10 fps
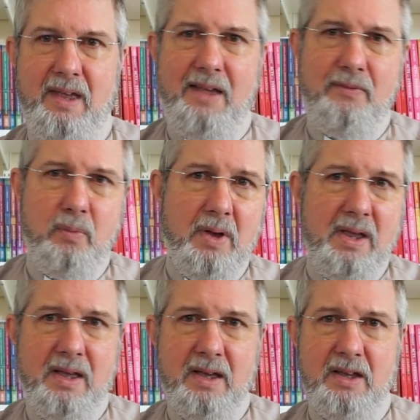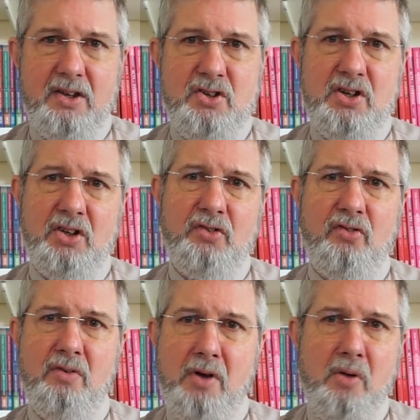If we just
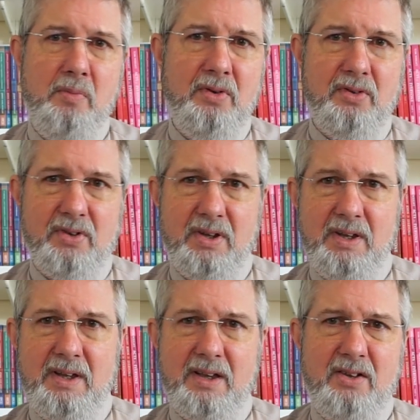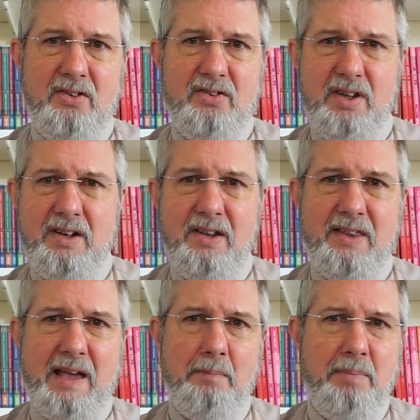for a moment consider
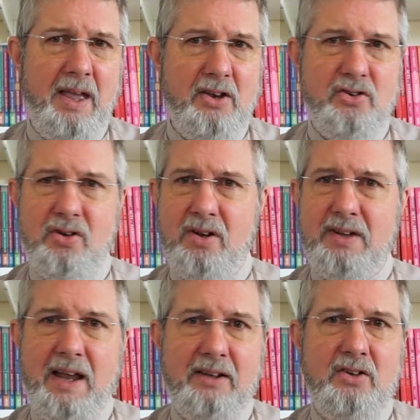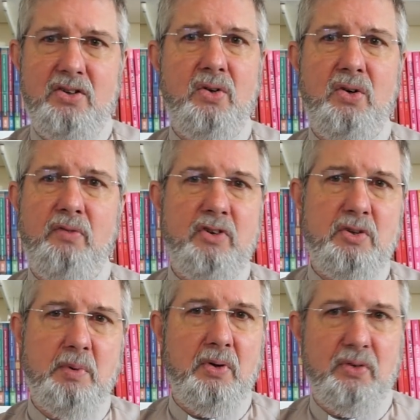that petulant attitude and
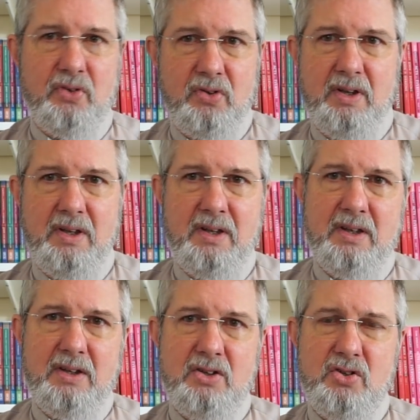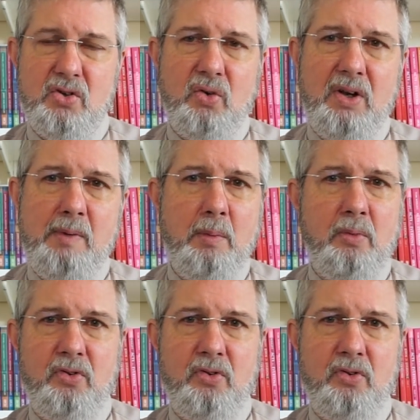response, surely we will